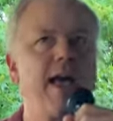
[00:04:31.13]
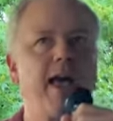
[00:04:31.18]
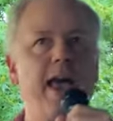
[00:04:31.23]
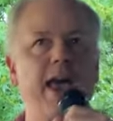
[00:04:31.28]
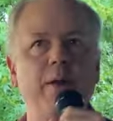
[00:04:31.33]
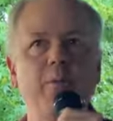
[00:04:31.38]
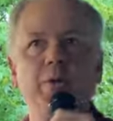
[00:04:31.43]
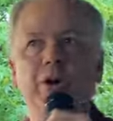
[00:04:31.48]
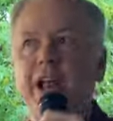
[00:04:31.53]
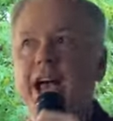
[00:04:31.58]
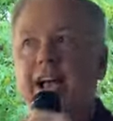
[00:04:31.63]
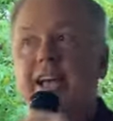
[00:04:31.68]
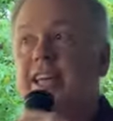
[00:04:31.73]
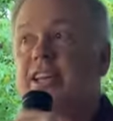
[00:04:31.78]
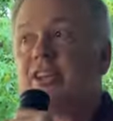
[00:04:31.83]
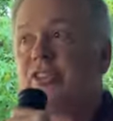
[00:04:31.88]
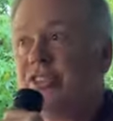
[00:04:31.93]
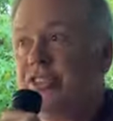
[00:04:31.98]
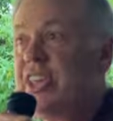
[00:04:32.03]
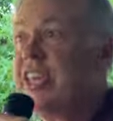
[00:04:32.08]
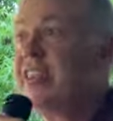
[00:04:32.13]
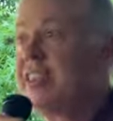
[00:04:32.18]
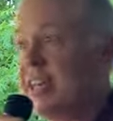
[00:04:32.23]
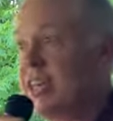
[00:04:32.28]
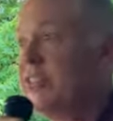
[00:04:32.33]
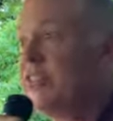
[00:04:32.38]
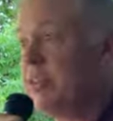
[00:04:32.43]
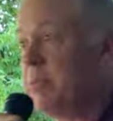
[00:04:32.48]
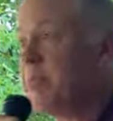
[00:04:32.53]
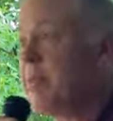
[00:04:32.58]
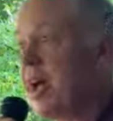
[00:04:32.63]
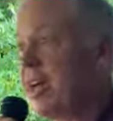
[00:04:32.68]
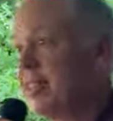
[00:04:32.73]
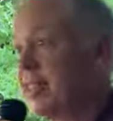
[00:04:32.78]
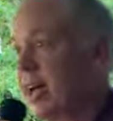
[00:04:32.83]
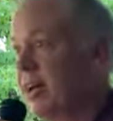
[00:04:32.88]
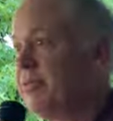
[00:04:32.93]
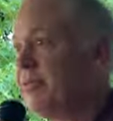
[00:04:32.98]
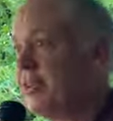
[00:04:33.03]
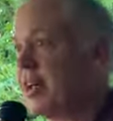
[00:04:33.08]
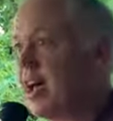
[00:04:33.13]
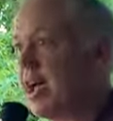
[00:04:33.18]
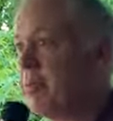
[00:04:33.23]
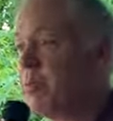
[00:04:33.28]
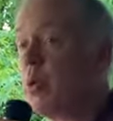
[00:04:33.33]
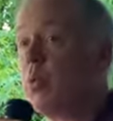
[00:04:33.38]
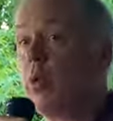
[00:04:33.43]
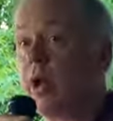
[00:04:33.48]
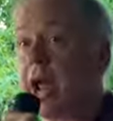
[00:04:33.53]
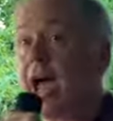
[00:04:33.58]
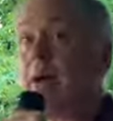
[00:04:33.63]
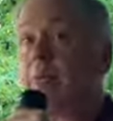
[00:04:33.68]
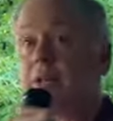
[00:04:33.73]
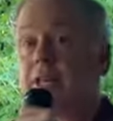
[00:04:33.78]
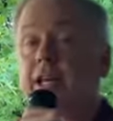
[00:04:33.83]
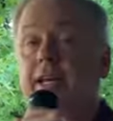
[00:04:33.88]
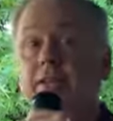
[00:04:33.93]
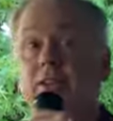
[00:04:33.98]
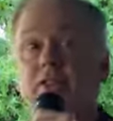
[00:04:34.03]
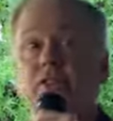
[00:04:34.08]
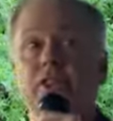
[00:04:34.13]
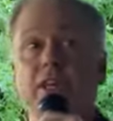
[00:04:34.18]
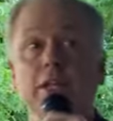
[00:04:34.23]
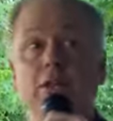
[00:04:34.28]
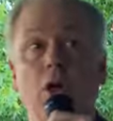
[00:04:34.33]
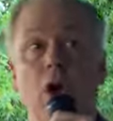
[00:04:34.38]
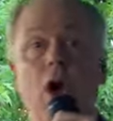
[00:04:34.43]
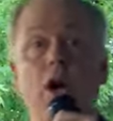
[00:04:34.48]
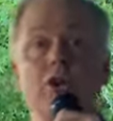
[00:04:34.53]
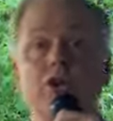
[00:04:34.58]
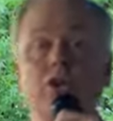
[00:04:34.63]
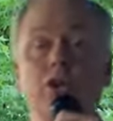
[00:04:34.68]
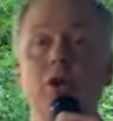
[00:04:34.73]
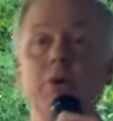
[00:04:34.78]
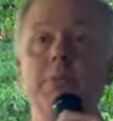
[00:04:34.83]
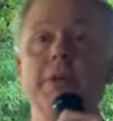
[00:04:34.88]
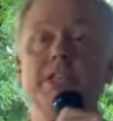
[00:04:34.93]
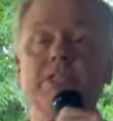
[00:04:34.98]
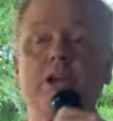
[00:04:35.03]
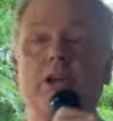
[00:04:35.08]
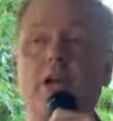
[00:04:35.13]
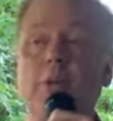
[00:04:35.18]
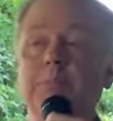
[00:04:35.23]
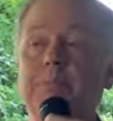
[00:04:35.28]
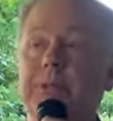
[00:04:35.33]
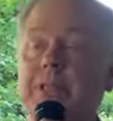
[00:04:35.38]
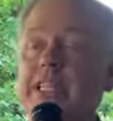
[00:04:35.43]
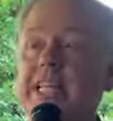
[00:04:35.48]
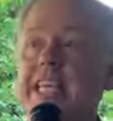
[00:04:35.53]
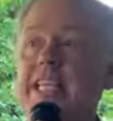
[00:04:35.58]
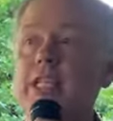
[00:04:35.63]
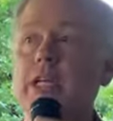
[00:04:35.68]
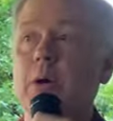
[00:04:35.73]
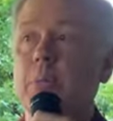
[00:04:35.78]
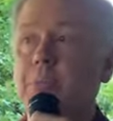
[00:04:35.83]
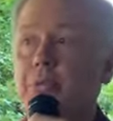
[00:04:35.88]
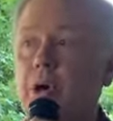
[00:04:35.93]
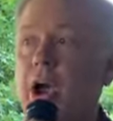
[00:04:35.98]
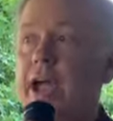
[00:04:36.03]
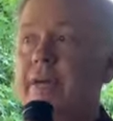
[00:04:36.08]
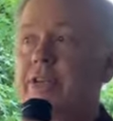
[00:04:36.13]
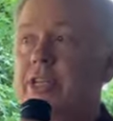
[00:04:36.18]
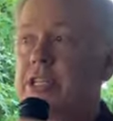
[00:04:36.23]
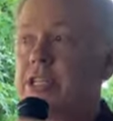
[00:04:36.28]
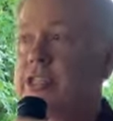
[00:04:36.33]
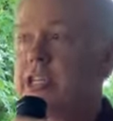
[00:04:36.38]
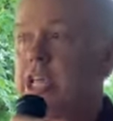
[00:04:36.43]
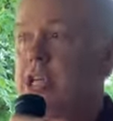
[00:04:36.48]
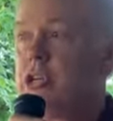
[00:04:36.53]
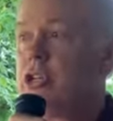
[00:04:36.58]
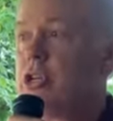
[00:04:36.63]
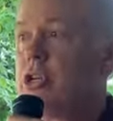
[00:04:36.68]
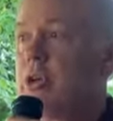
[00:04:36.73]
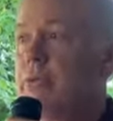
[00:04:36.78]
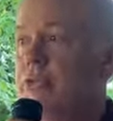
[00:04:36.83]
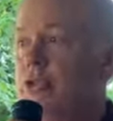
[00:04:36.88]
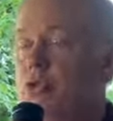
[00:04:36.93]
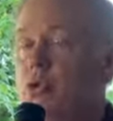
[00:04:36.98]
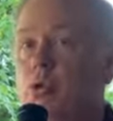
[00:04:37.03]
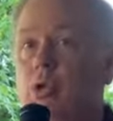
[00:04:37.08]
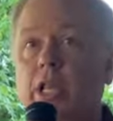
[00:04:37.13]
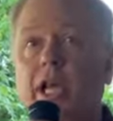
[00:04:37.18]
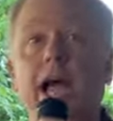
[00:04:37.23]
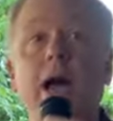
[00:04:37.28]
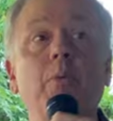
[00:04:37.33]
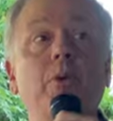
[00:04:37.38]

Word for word: And we're not going to see this in my lifetime, but what I would like to see long term is a complete privatization of schooling.